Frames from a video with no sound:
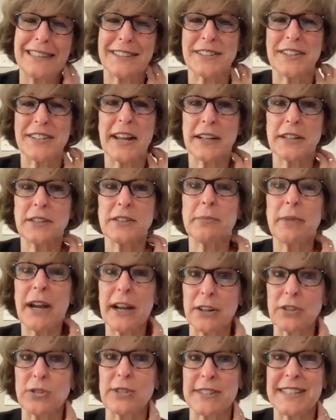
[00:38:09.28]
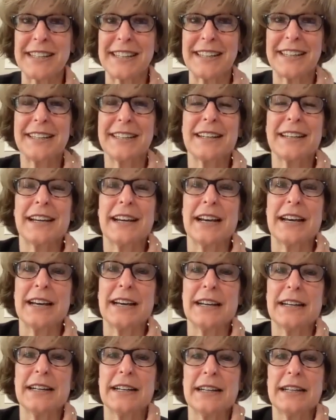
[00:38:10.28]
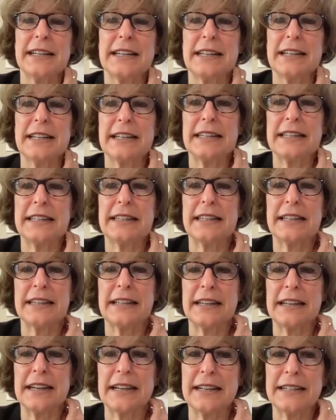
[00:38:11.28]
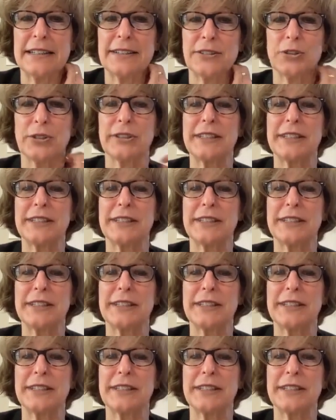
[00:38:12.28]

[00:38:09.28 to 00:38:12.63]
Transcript: it's not a democracy, or